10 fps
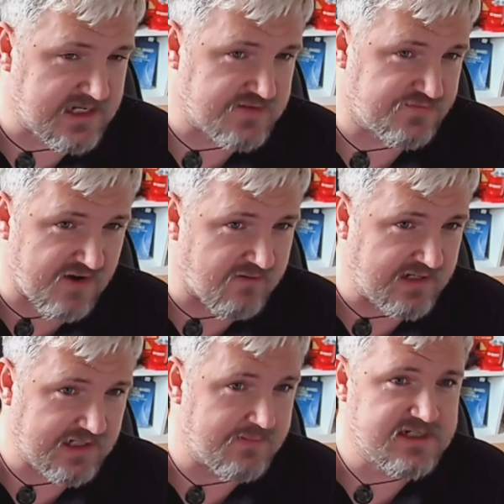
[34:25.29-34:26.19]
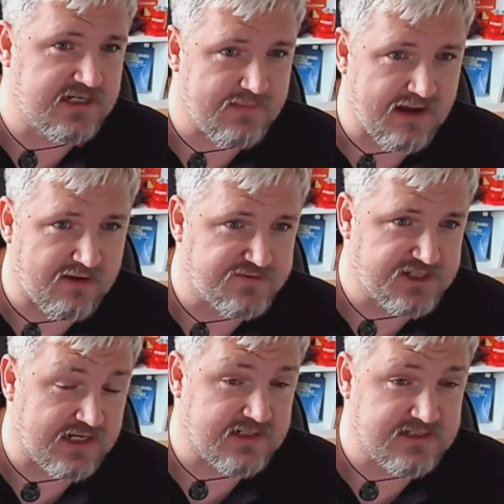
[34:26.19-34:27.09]
there's very limited amount of
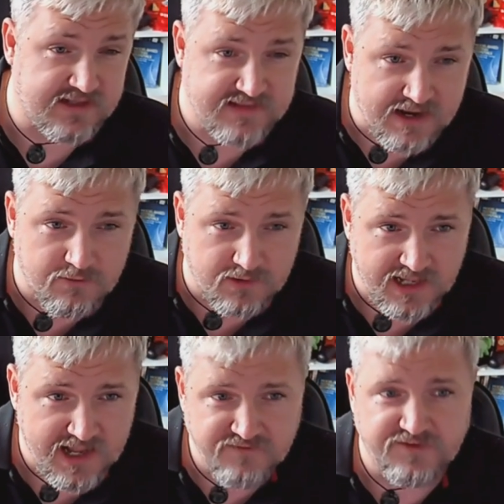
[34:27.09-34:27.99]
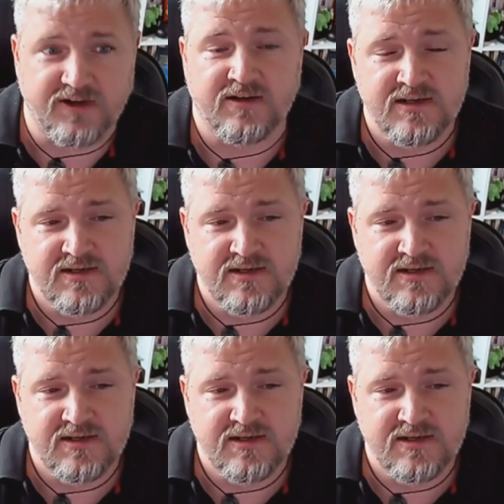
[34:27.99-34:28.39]
chance that that will ever,